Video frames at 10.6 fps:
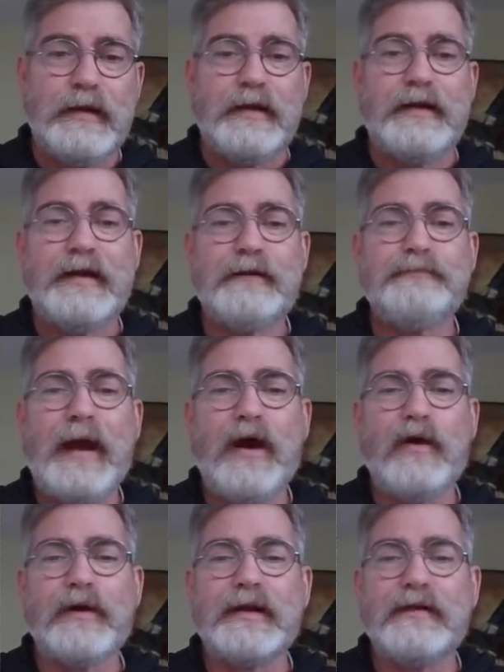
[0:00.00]
And he had
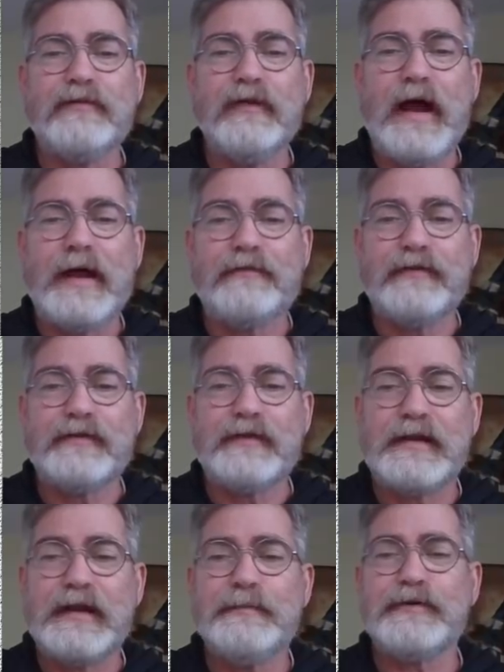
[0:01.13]
power to give life unto
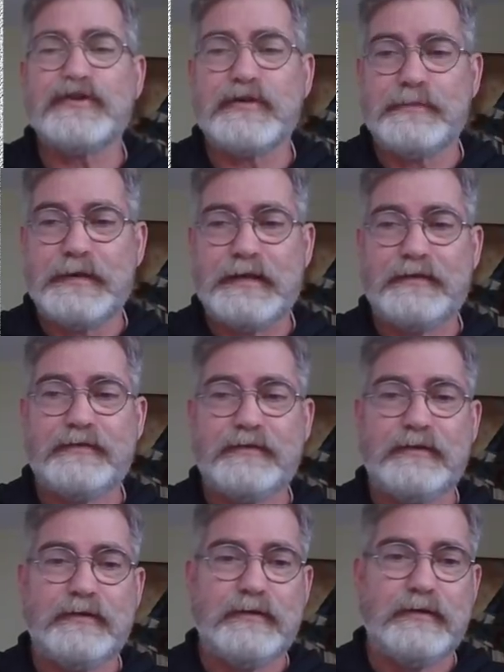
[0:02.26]
the image of the beast
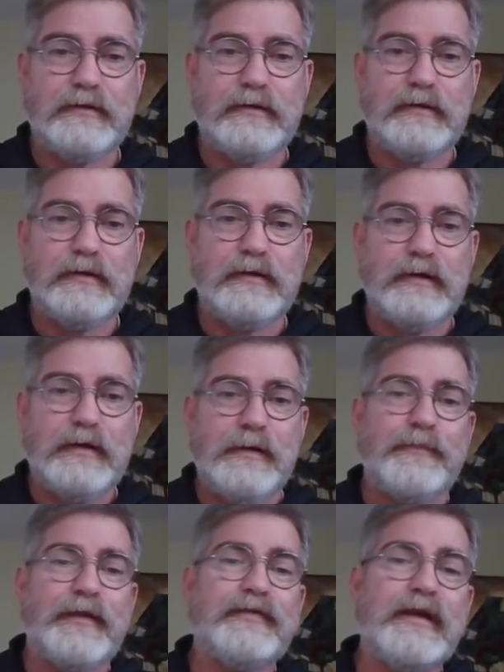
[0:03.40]

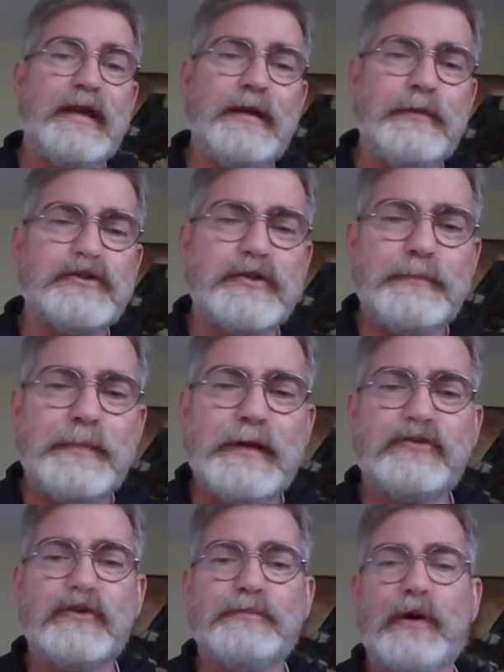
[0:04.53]
that the image of the
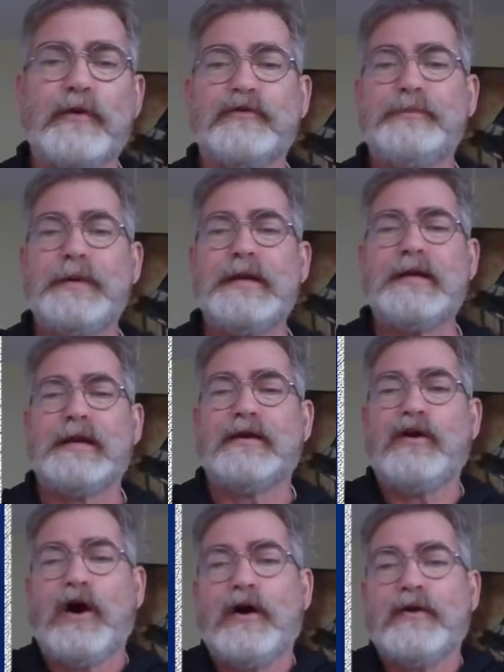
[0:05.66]
beast should both speak and
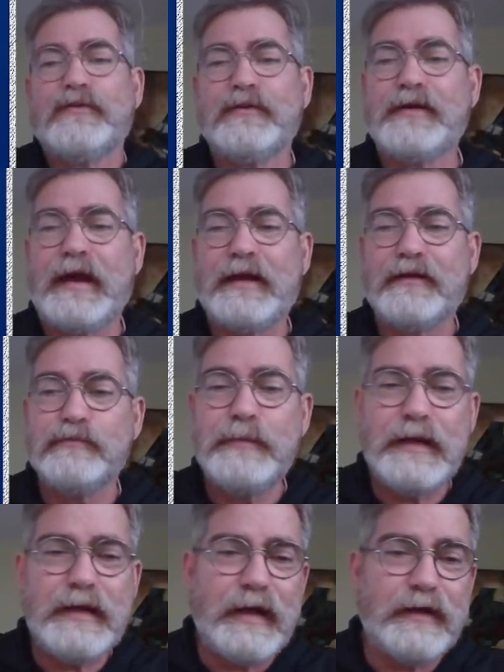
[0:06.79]
cause that as
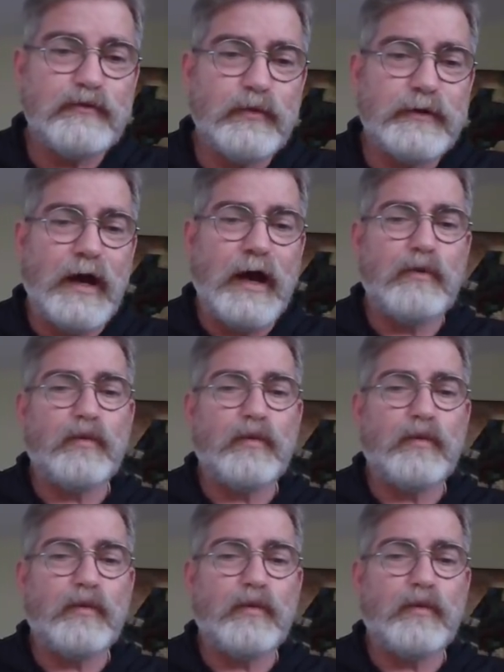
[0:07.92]
many as would not